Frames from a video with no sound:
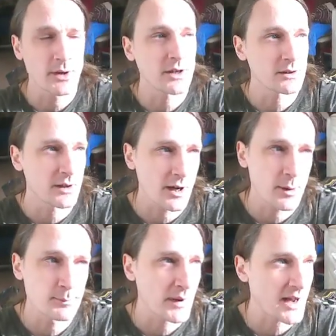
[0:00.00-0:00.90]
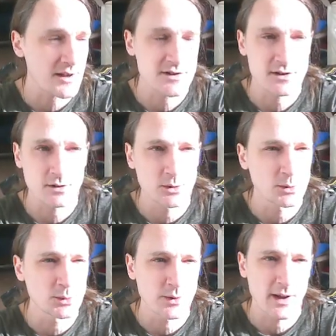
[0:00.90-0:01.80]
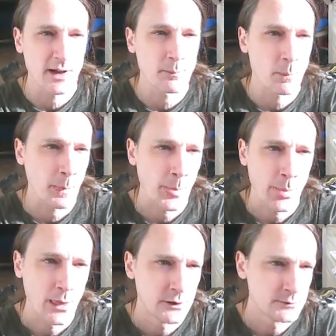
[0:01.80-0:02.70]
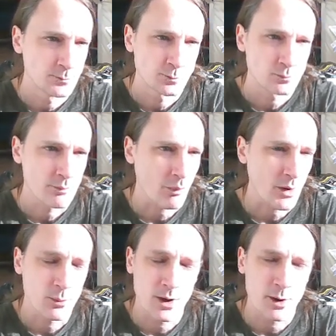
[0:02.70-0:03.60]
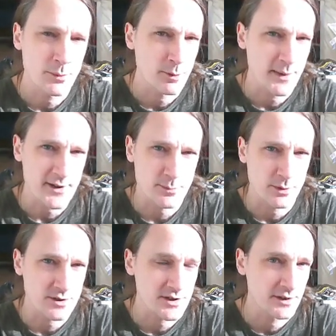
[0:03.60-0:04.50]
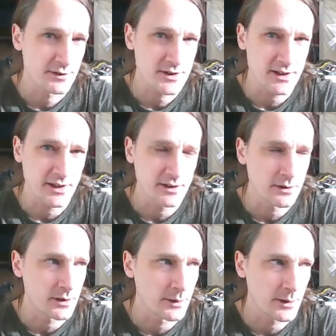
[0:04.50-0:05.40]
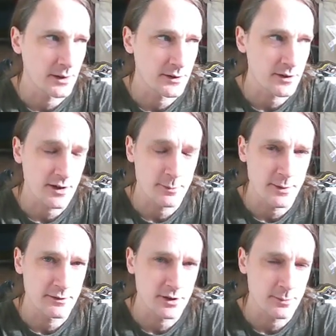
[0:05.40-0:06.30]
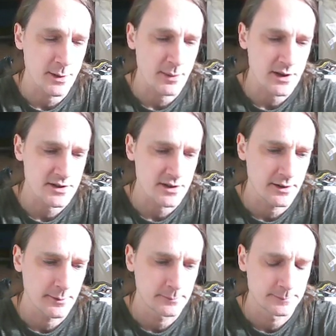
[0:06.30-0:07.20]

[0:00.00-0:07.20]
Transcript: And, like, I'm past all that. Well, I'm not past positivity, I don't think I'm ever going to be past it.